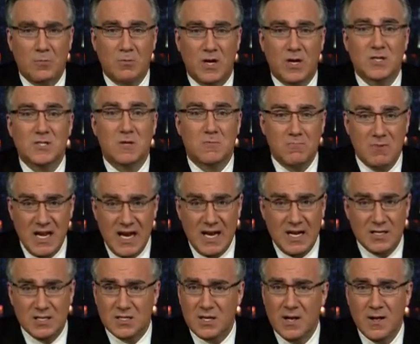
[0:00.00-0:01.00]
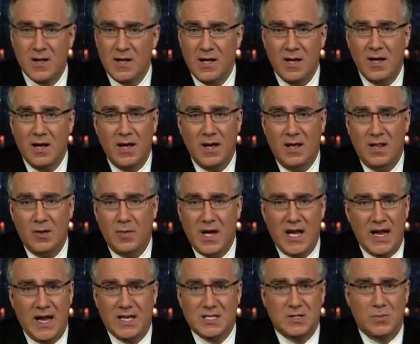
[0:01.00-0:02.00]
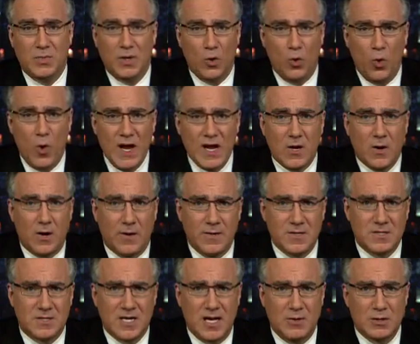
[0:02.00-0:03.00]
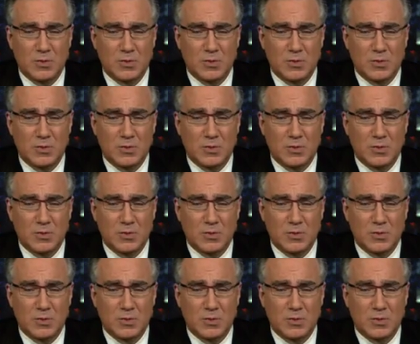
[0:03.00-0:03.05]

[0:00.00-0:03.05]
because it means the man hasn't been weak all this time.